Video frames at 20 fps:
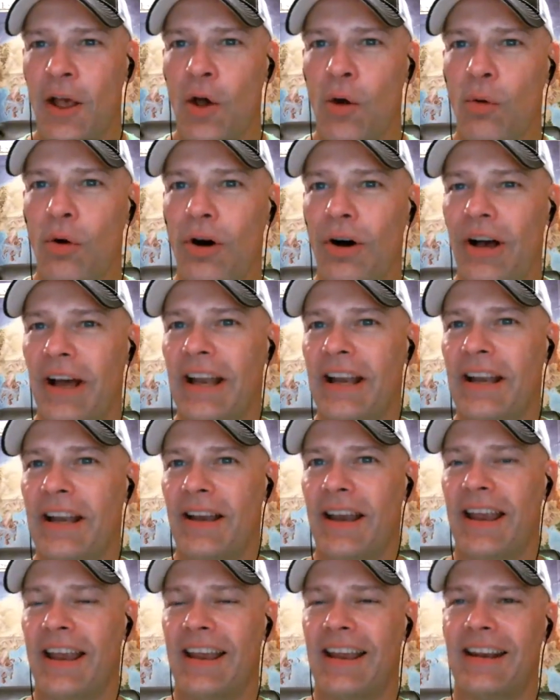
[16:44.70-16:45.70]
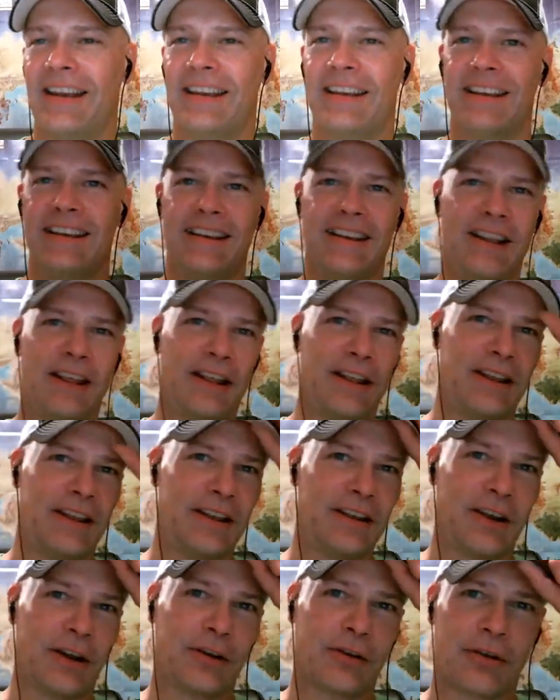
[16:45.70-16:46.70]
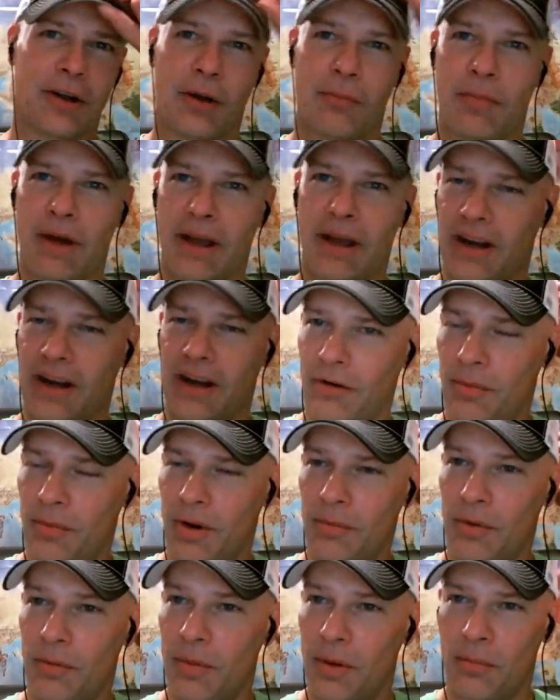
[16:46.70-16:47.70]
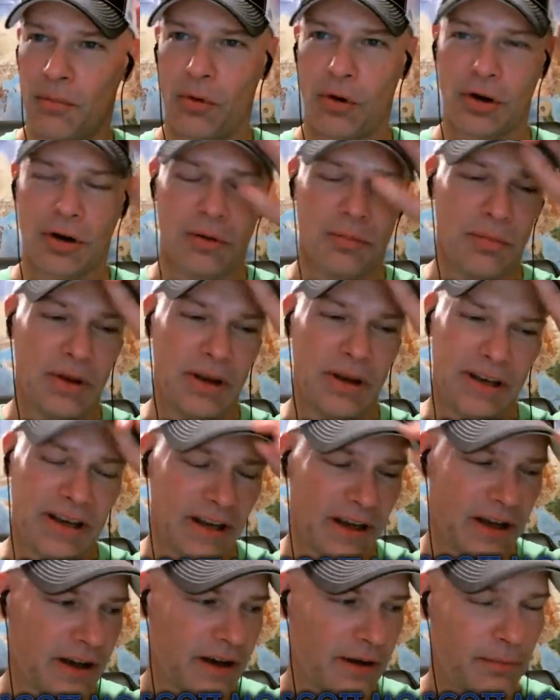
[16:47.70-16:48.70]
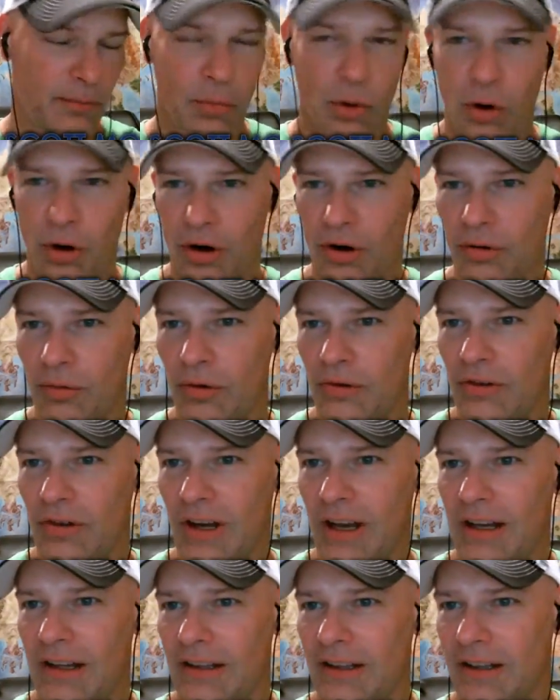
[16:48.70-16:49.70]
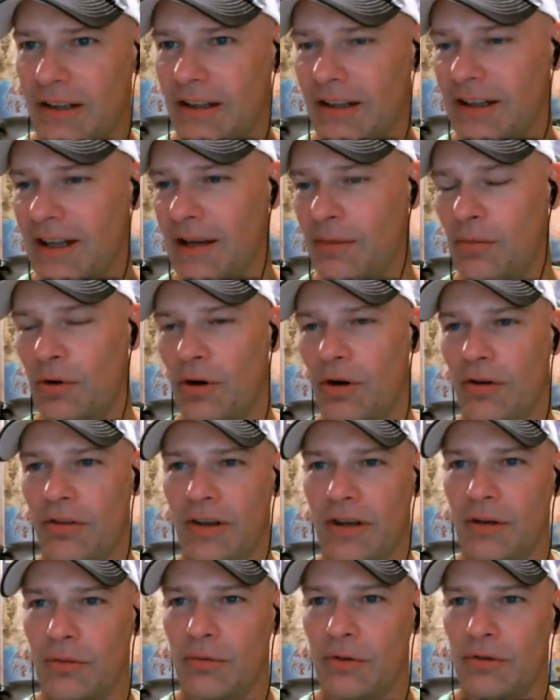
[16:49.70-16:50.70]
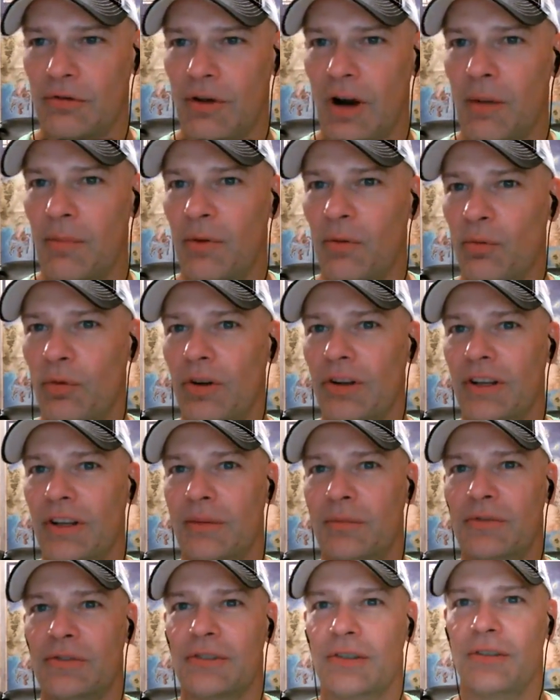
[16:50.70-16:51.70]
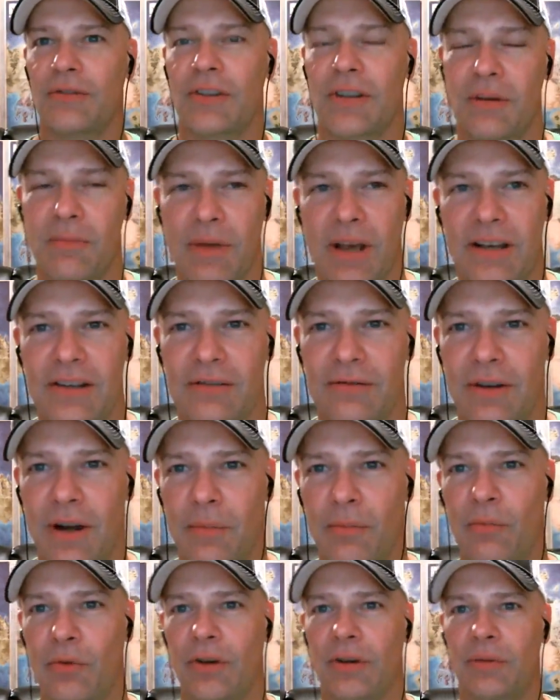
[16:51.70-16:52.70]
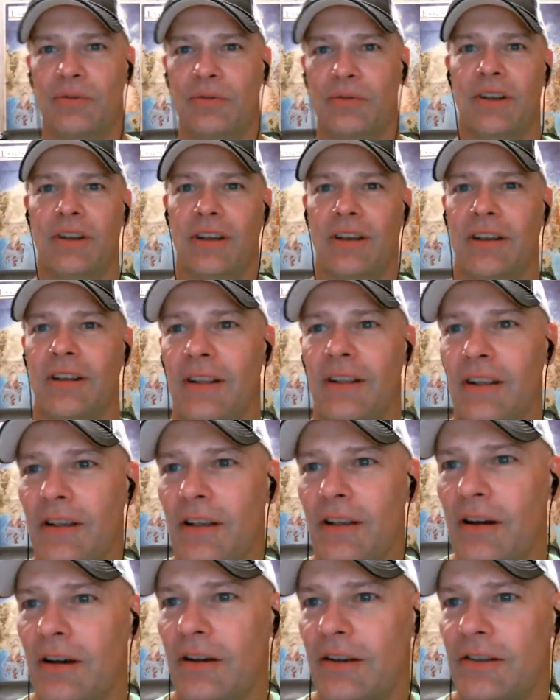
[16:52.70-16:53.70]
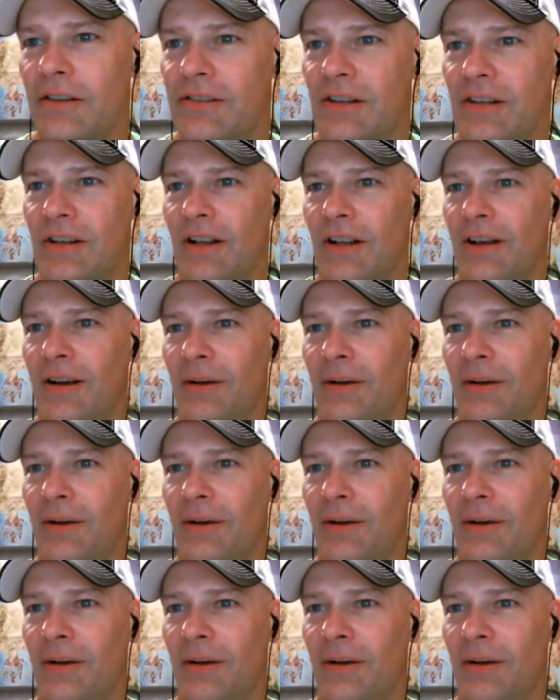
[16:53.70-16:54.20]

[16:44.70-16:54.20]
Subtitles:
Well, and the younger crowd might not remember, but Mork and Mindy, Mork was an alien that came to Earth, and it was Robin Williams. So if you can imagine Robin Williams on a sitcom,